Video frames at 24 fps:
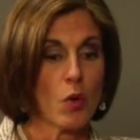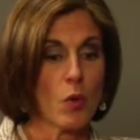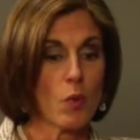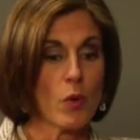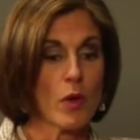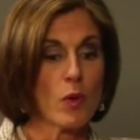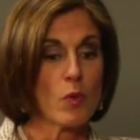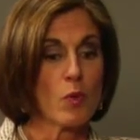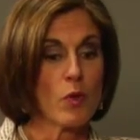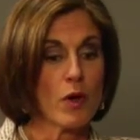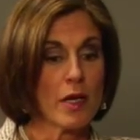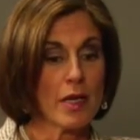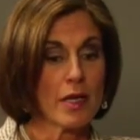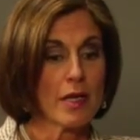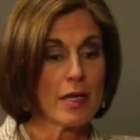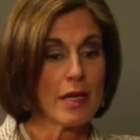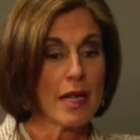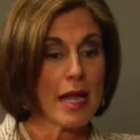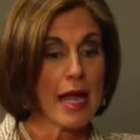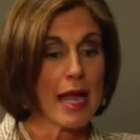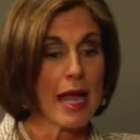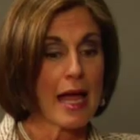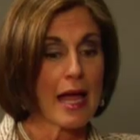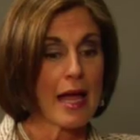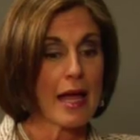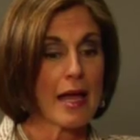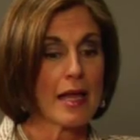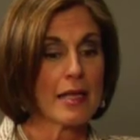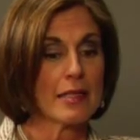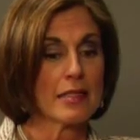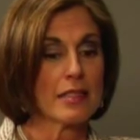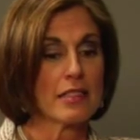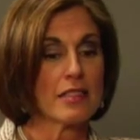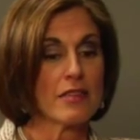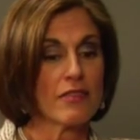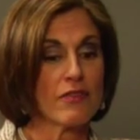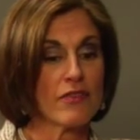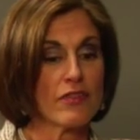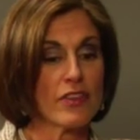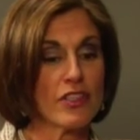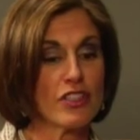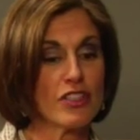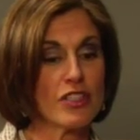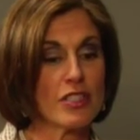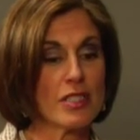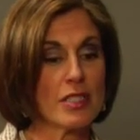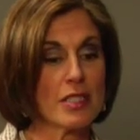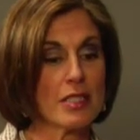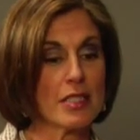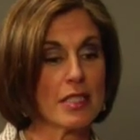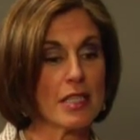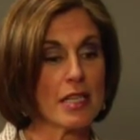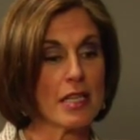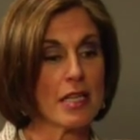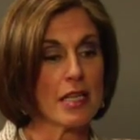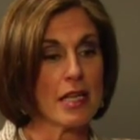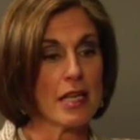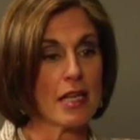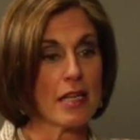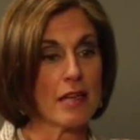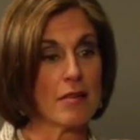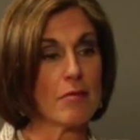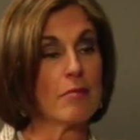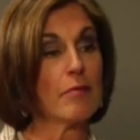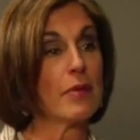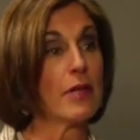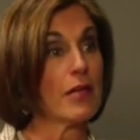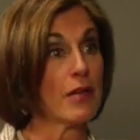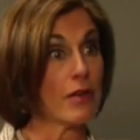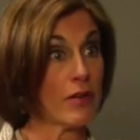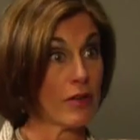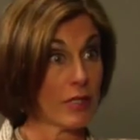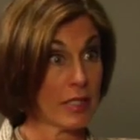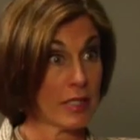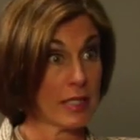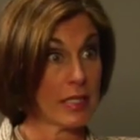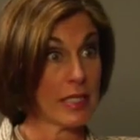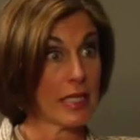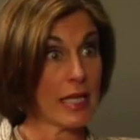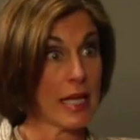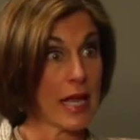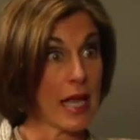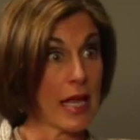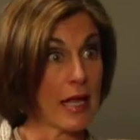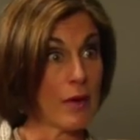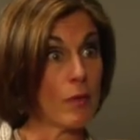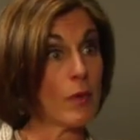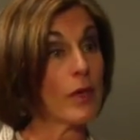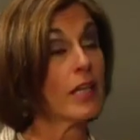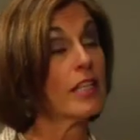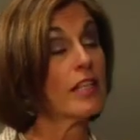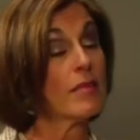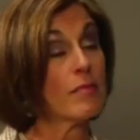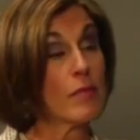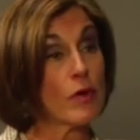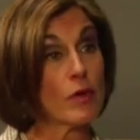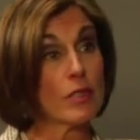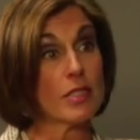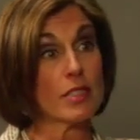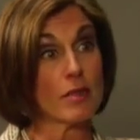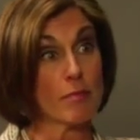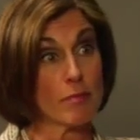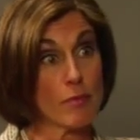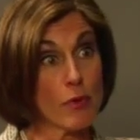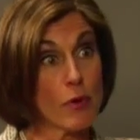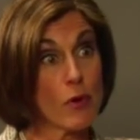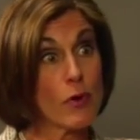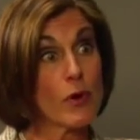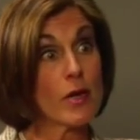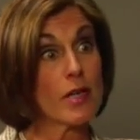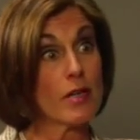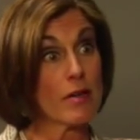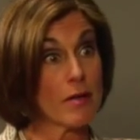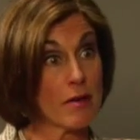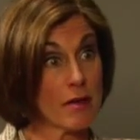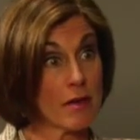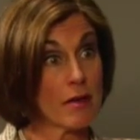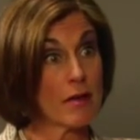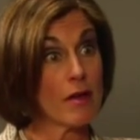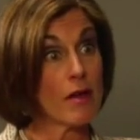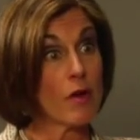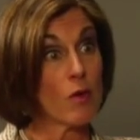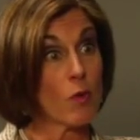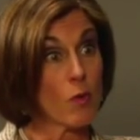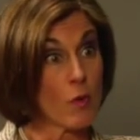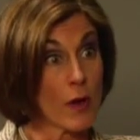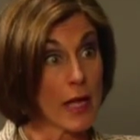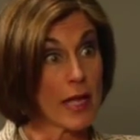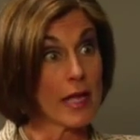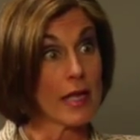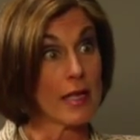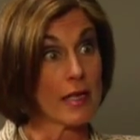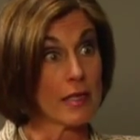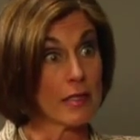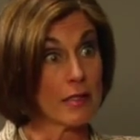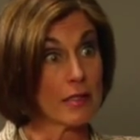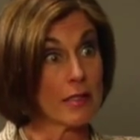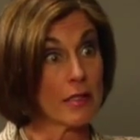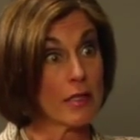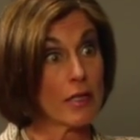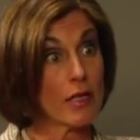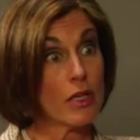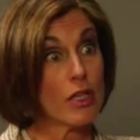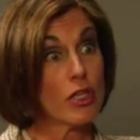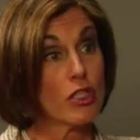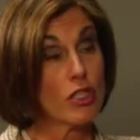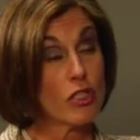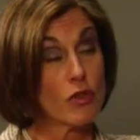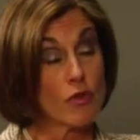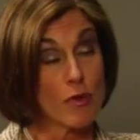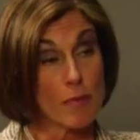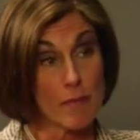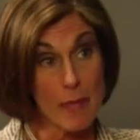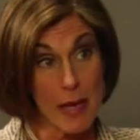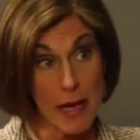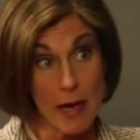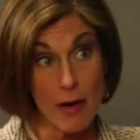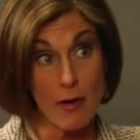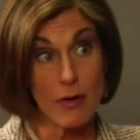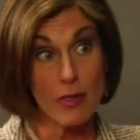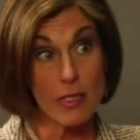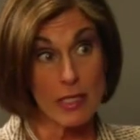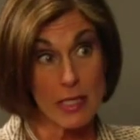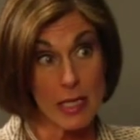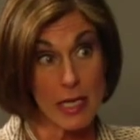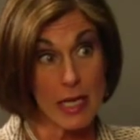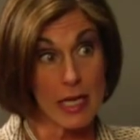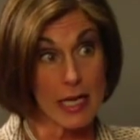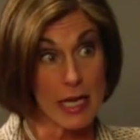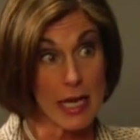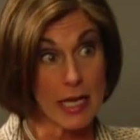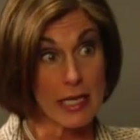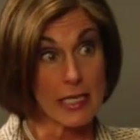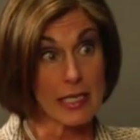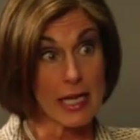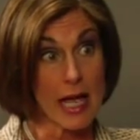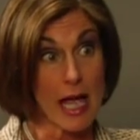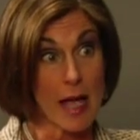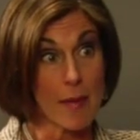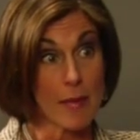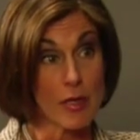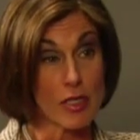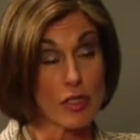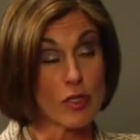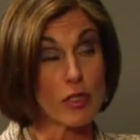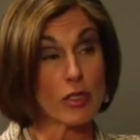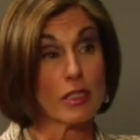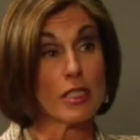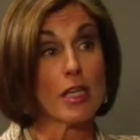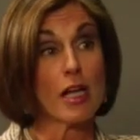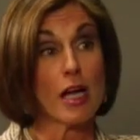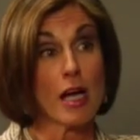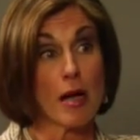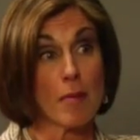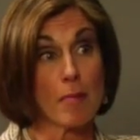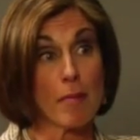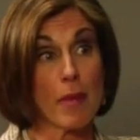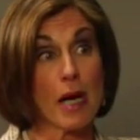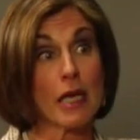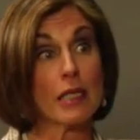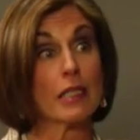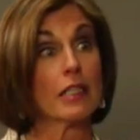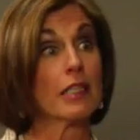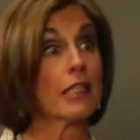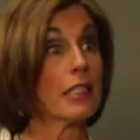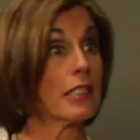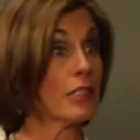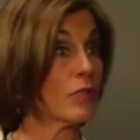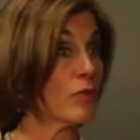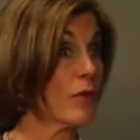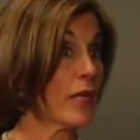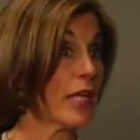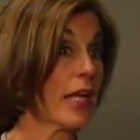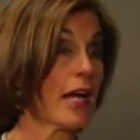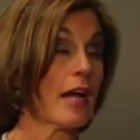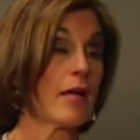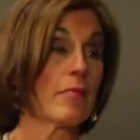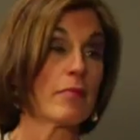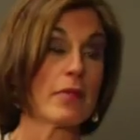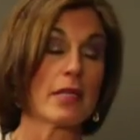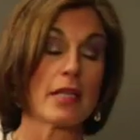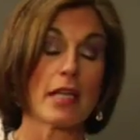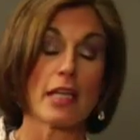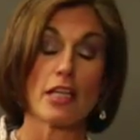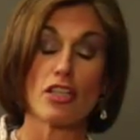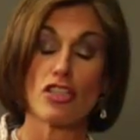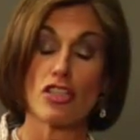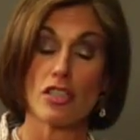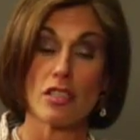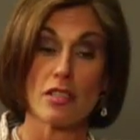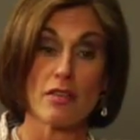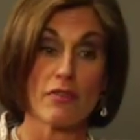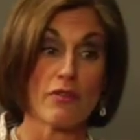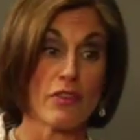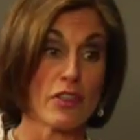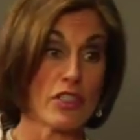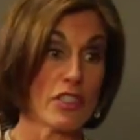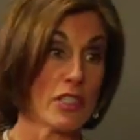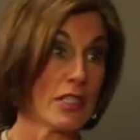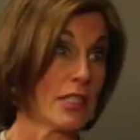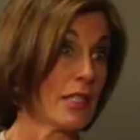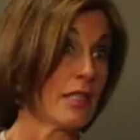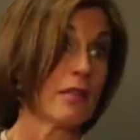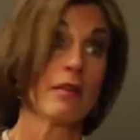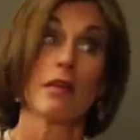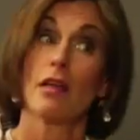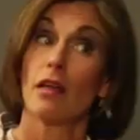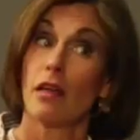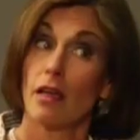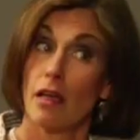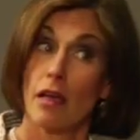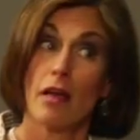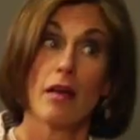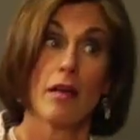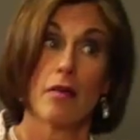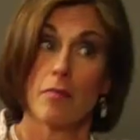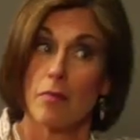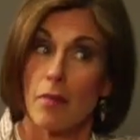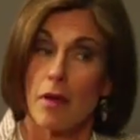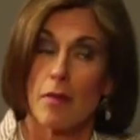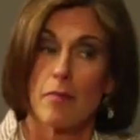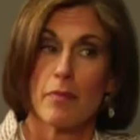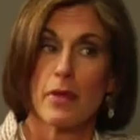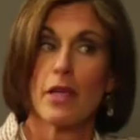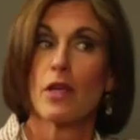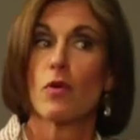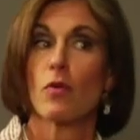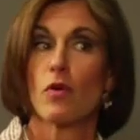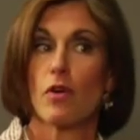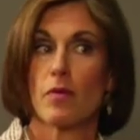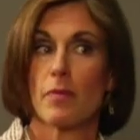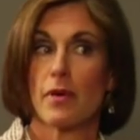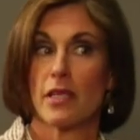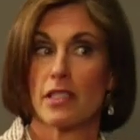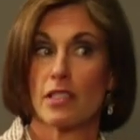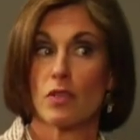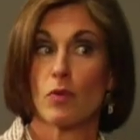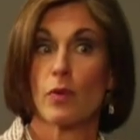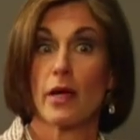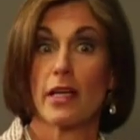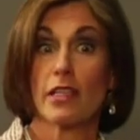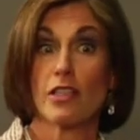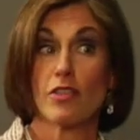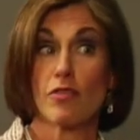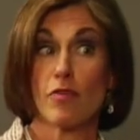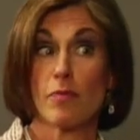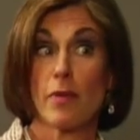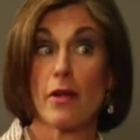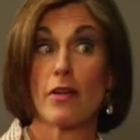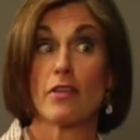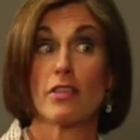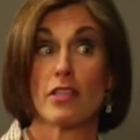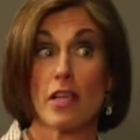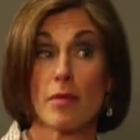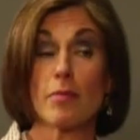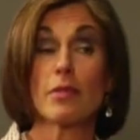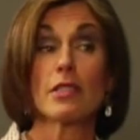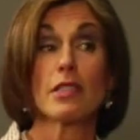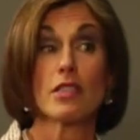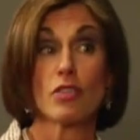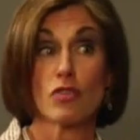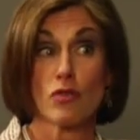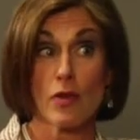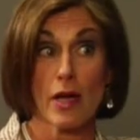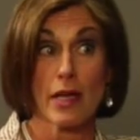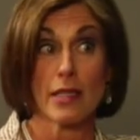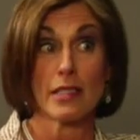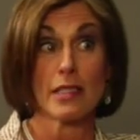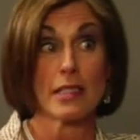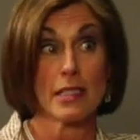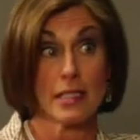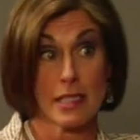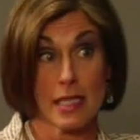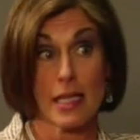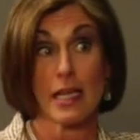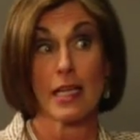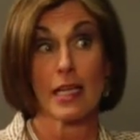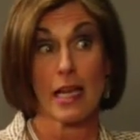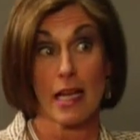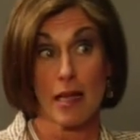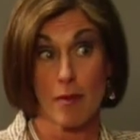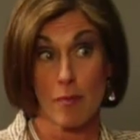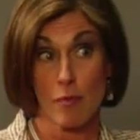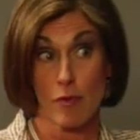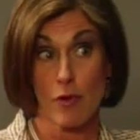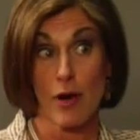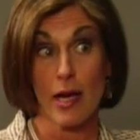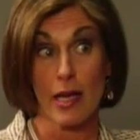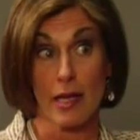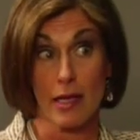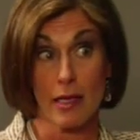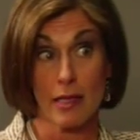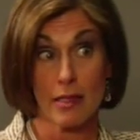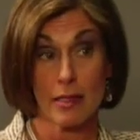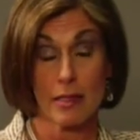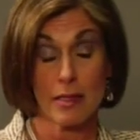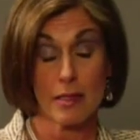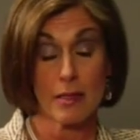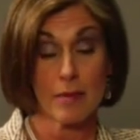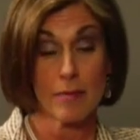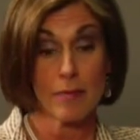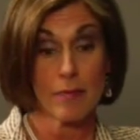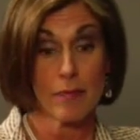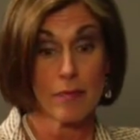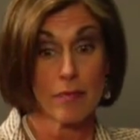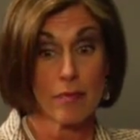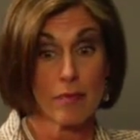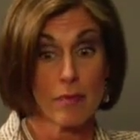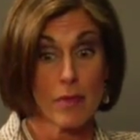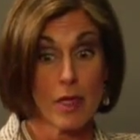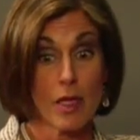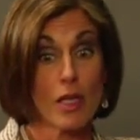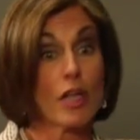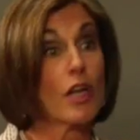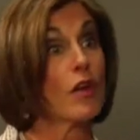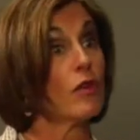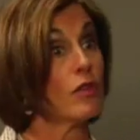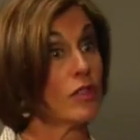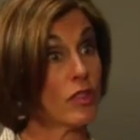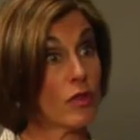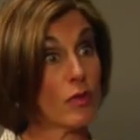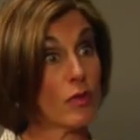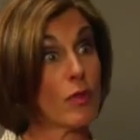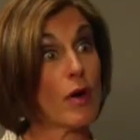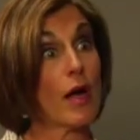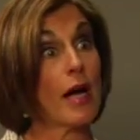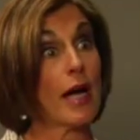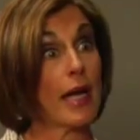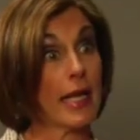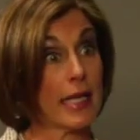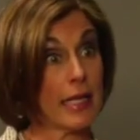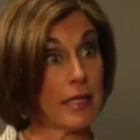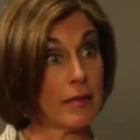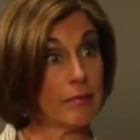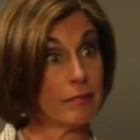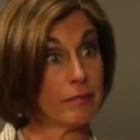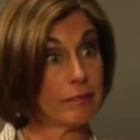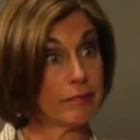When one has a deficiency in BRCA, one of the most important ways to repair DNA damage, called homologous recombination deficiency, a big word, but it's a way to repair double-stranded DNA breaks, goes awry.